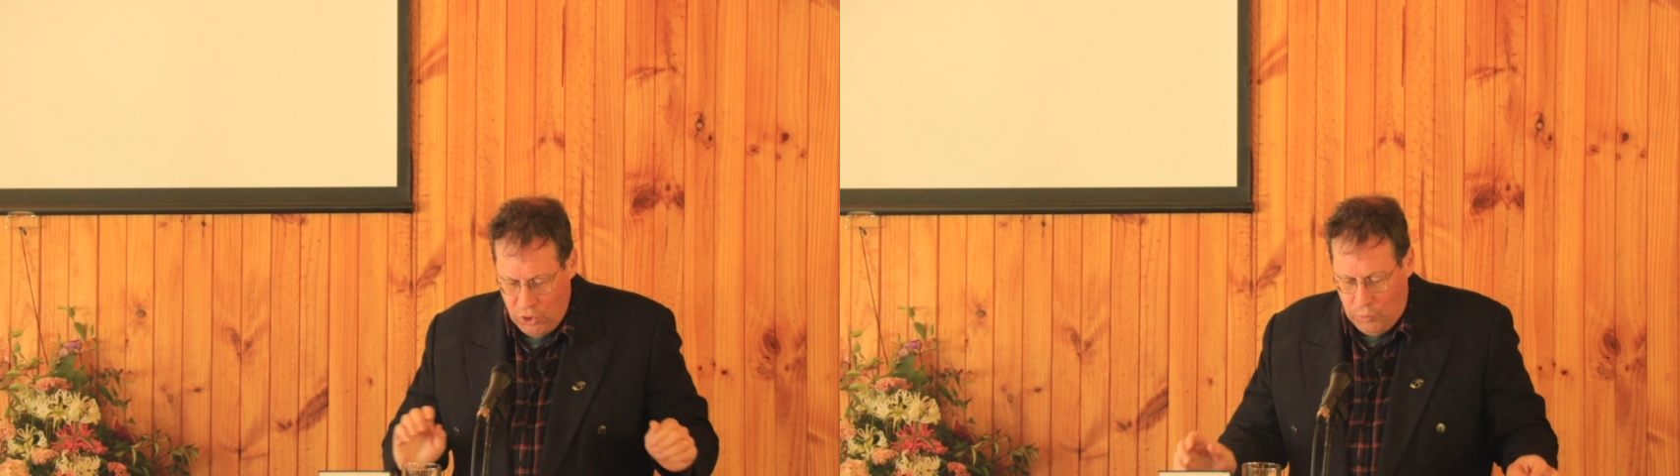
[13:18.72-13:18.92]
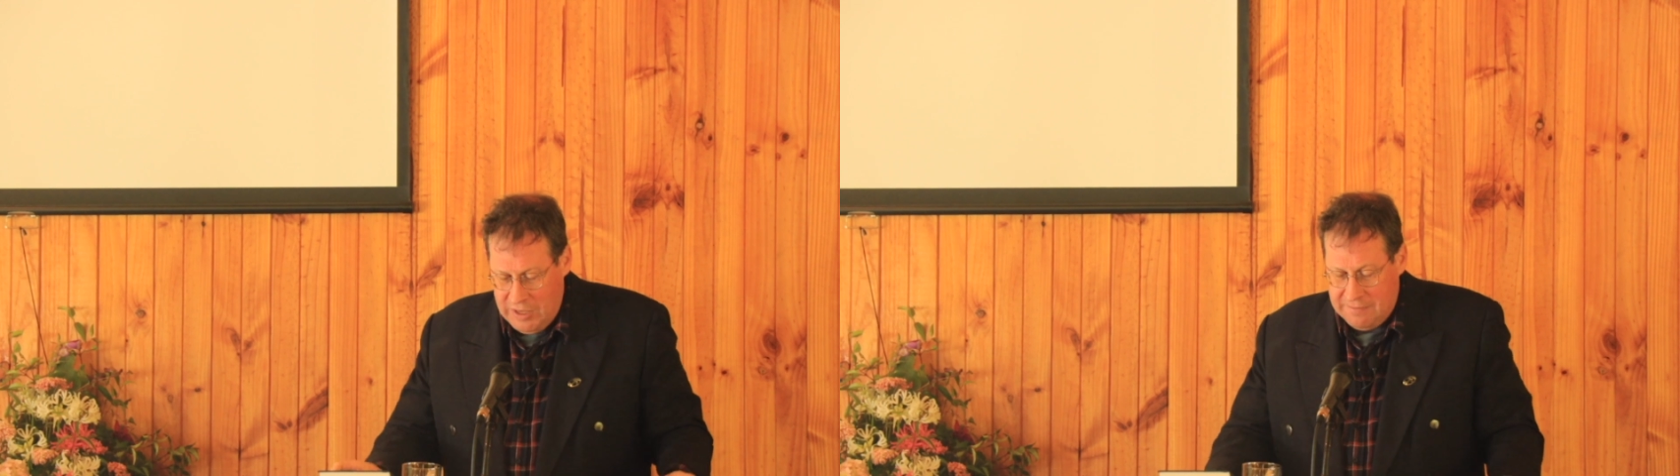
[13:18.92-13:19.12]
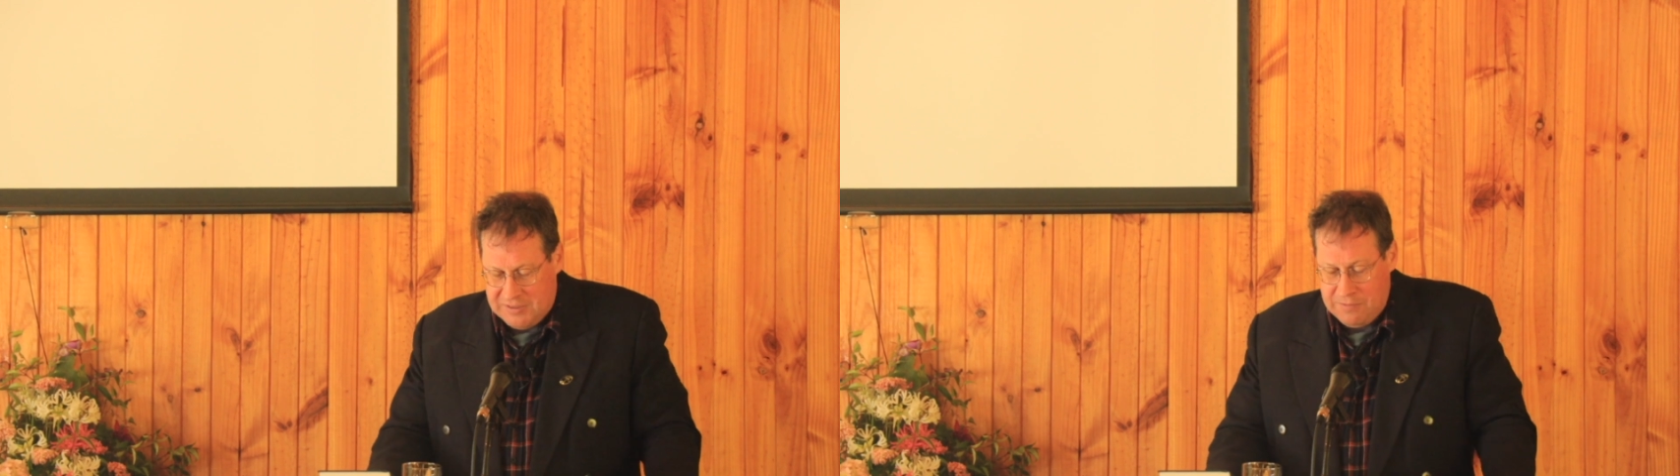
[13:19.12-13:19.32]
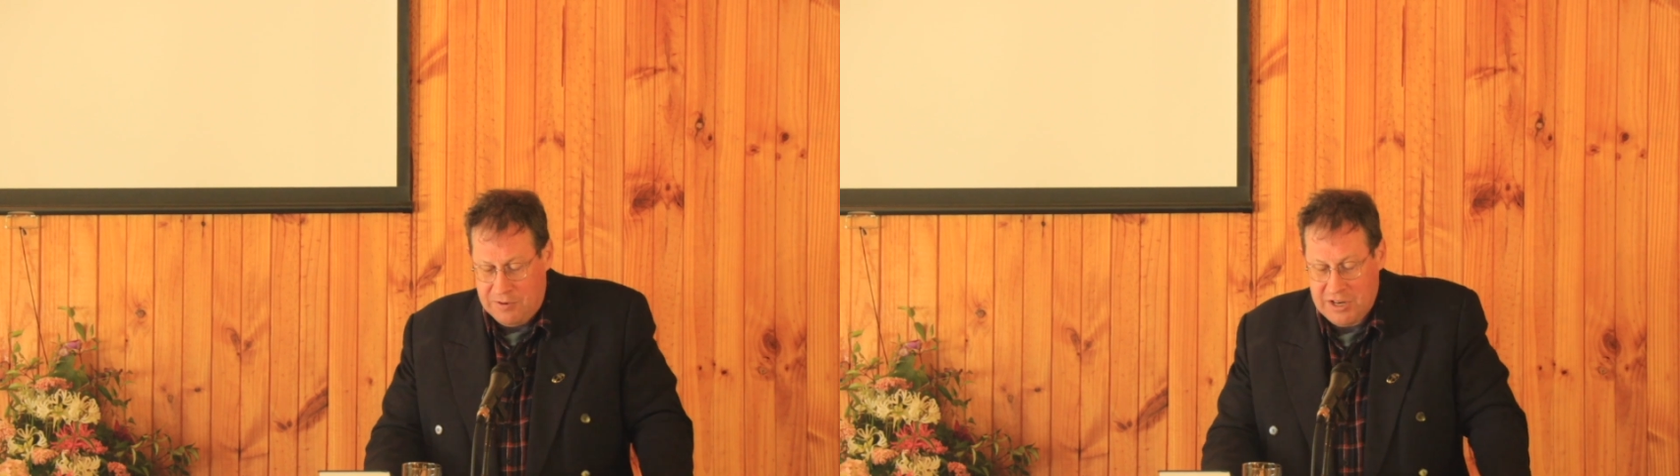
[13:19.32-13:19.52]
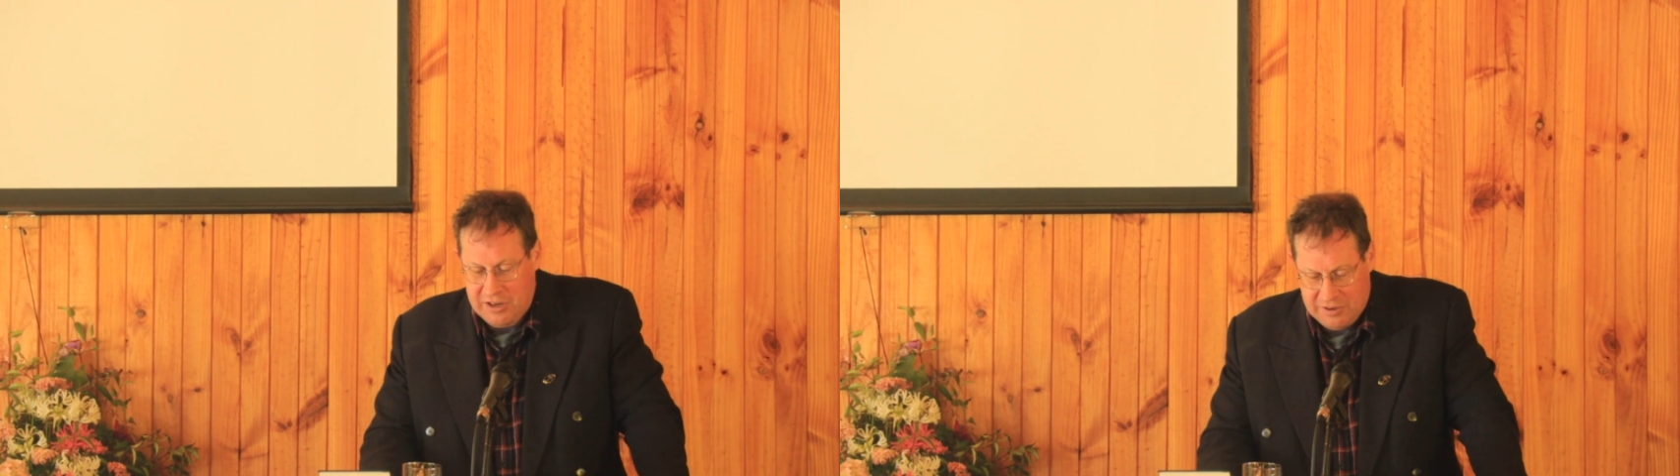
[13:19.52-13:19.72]
We have
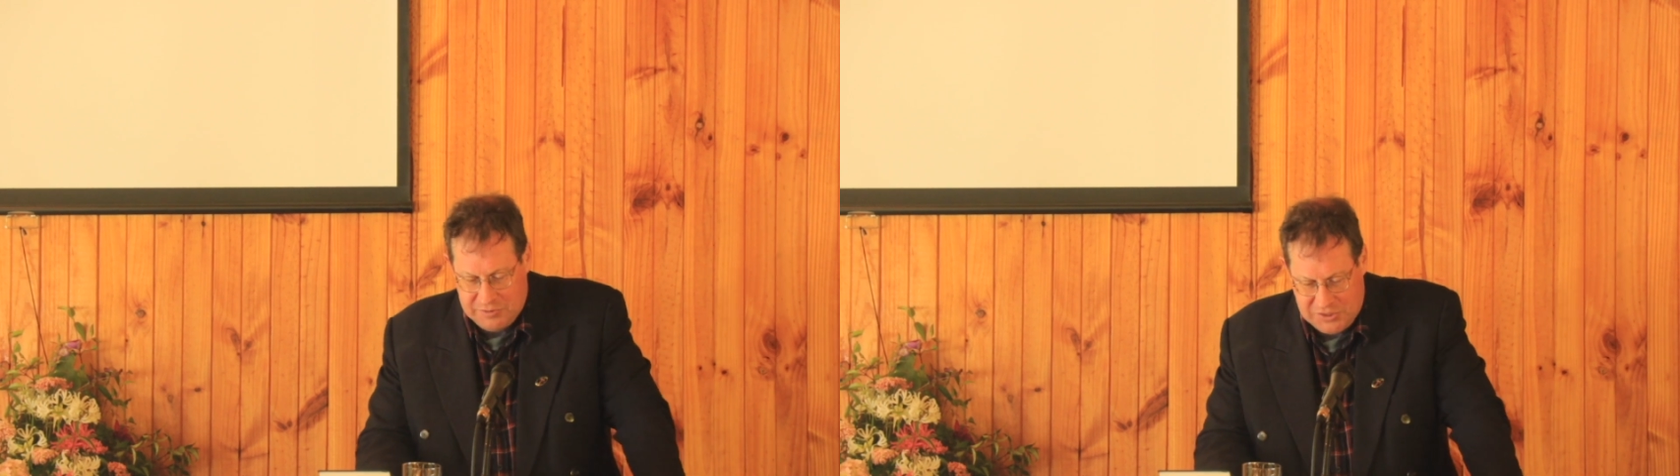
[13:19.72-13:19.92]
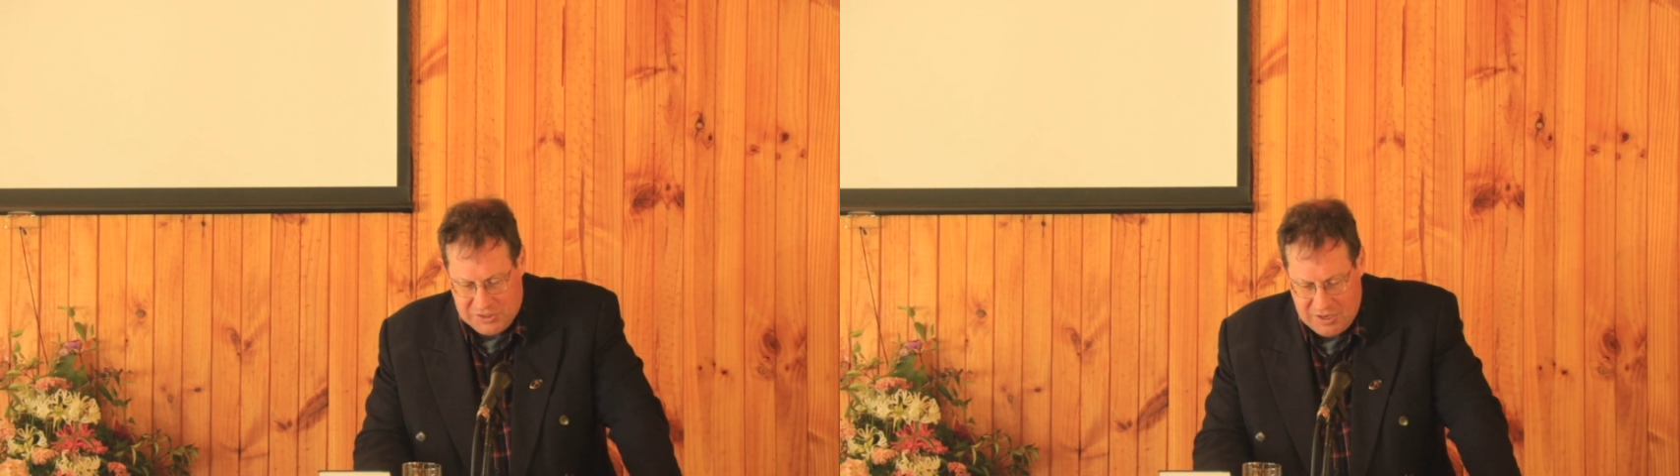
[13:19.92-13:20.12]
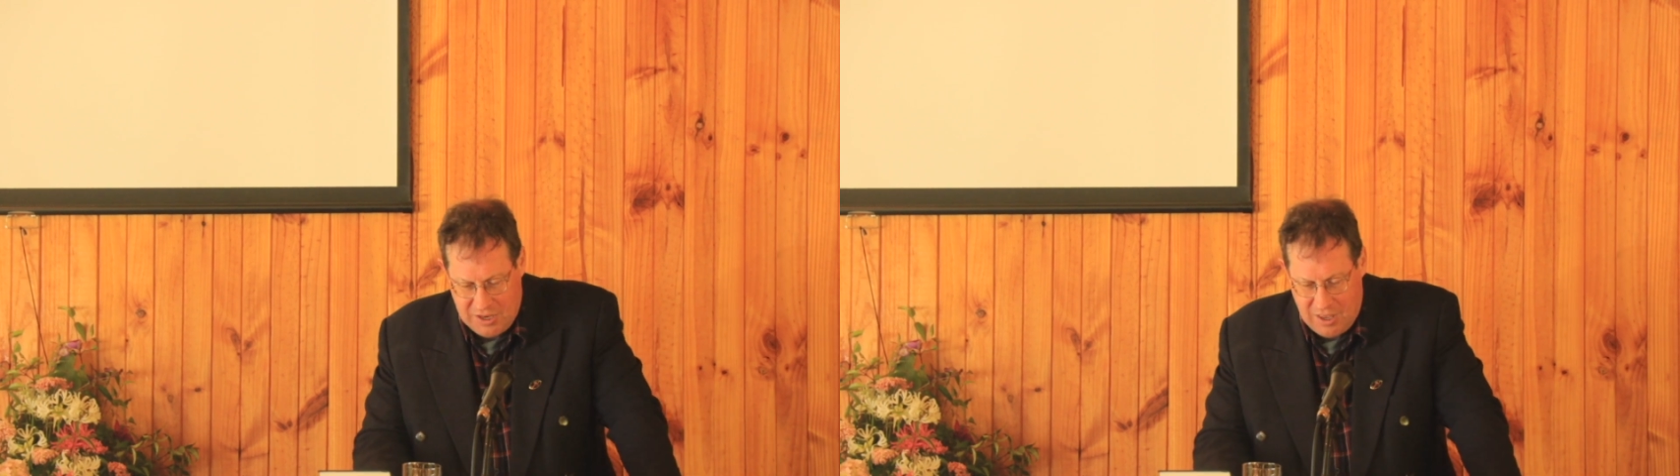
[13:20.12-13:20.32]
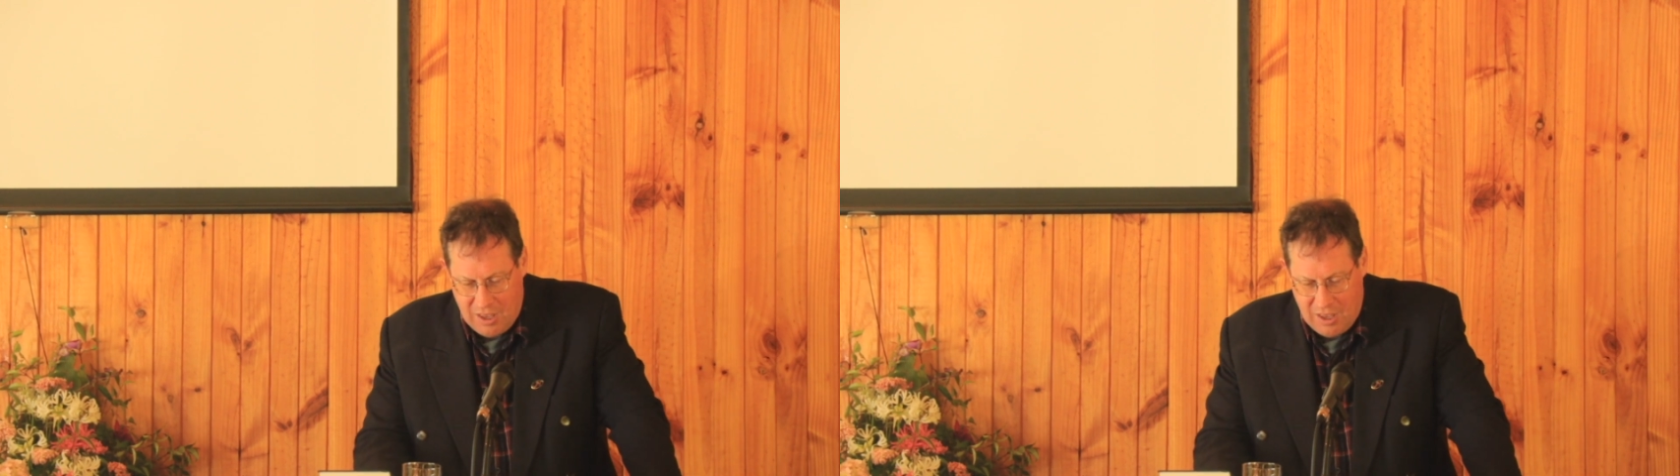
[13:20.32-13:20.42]
different gifts